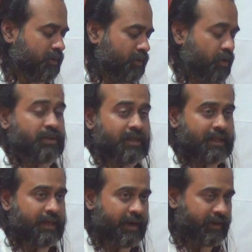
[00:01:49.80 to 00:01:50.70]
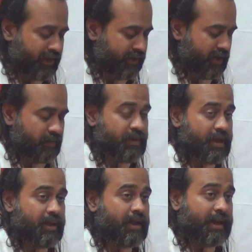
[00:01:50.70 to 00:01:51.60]
On the other hand, there can
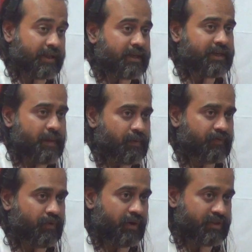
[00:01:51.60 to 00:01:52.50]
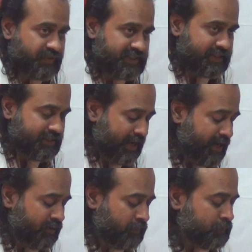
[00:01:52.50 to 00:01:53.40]
be another type of knowledge, which is
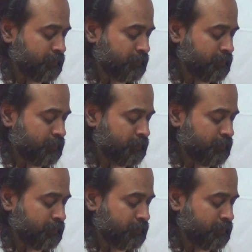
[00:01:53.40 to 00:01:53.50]
that